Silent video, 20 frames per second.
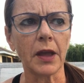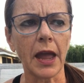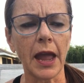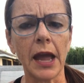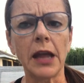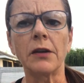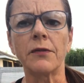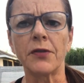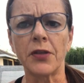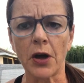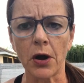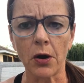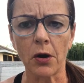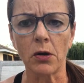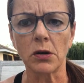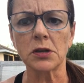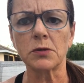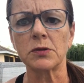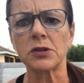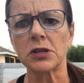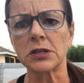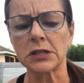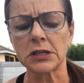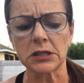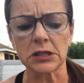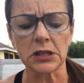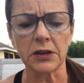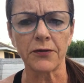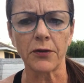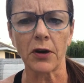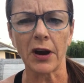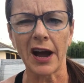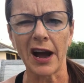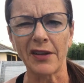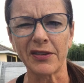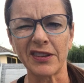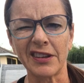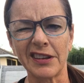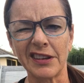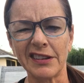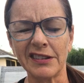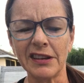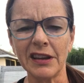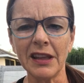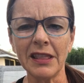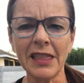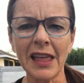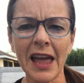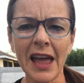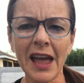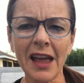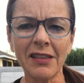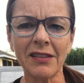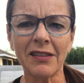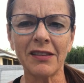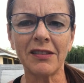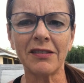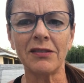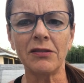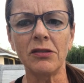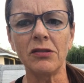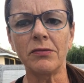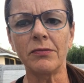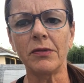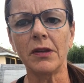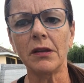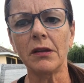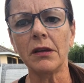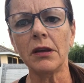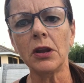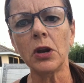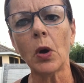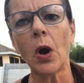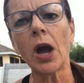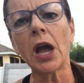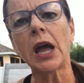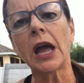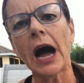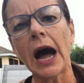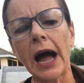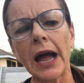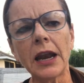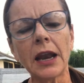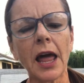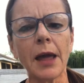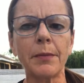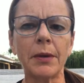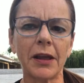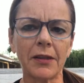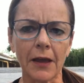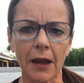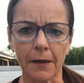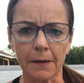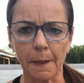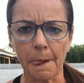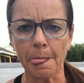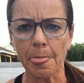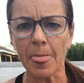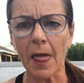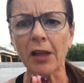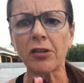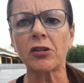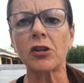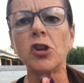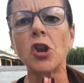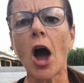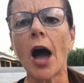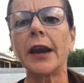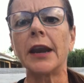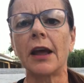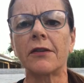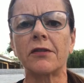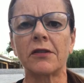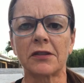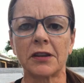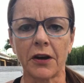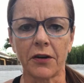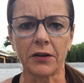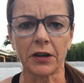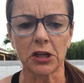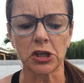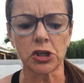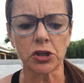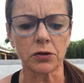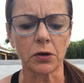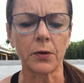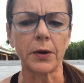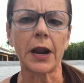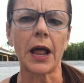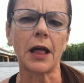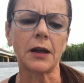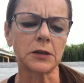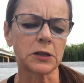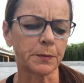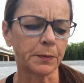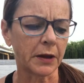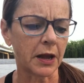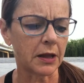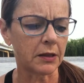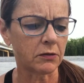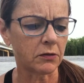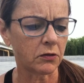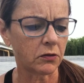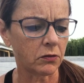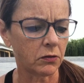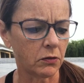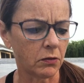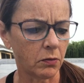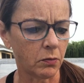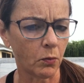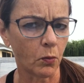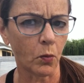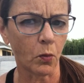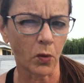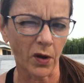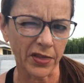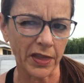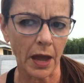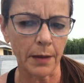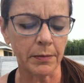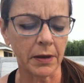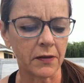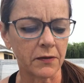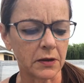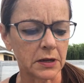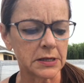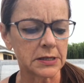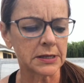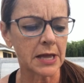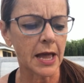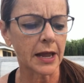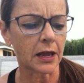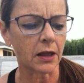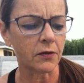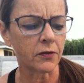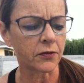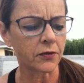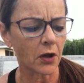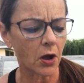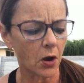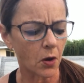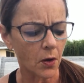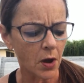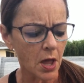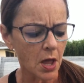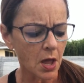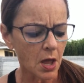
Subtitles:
8 of those, which is 64 ounces. That's, you know, a guideline, but that's not necessarily true, and I'll explain what that means in a second. So,